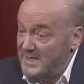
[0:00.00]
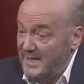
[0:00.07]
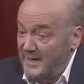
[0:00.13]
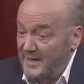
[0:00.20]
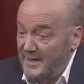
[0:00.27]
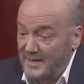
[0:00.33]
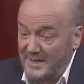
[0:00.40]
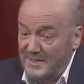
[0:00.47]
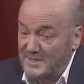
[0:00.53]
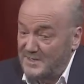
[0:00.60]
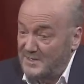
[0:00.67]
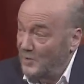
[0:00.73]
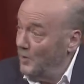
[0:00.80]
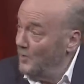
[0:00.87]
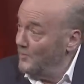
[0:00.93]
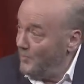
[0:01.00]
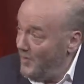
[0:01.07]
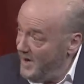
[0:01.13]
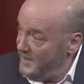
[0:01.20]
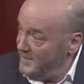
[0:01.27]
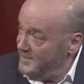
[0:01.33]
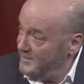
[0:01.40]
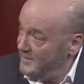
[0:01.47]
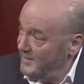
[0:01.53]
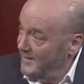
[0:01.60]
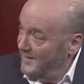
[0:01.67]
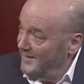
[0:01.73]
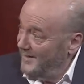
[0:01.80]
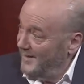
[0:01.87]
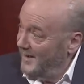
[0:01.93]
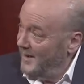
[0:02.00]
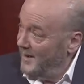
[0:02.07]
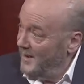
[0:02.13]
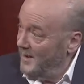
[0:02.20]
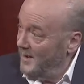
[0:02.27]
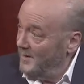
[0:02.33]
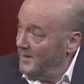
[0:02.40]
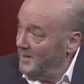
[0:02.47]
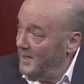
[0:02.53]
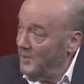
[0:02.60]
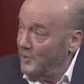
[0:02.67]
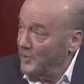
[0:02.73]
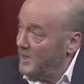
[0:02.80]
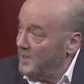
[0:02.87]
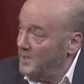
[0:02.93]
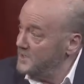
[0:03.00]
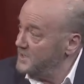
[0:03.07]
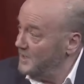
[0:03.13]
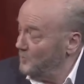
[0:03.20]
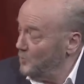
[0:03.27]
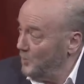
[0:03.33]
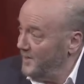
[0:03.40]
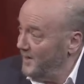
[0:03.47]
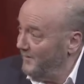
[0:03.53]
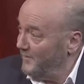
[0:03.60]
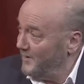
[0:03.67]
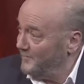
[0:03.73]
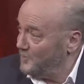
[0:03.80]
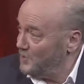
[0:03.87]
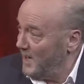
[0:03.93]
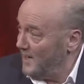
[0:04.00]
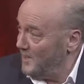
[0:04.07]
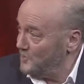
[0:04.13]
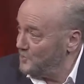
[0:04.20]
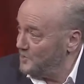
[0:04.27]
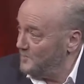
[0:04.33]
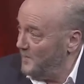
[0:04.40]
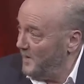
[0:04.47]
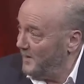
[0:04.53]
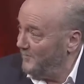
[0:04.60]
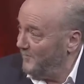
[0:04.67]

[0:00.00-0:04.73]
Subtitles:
say he's on the right. Mm. Hillary Clinton would never have challenged Big